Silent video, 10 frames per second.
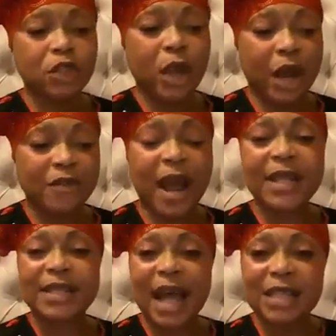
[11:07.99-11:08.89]
You are
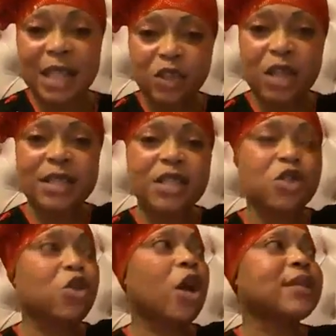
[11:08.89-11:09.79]
right. That they just
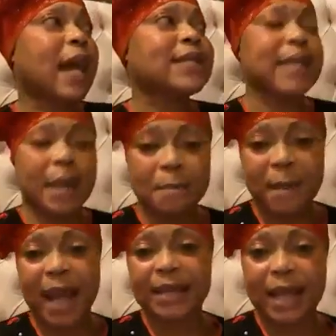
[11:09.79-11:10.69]
installed that
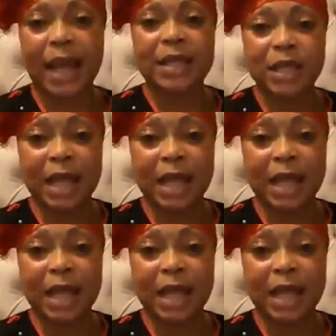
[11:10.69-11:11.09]
man now.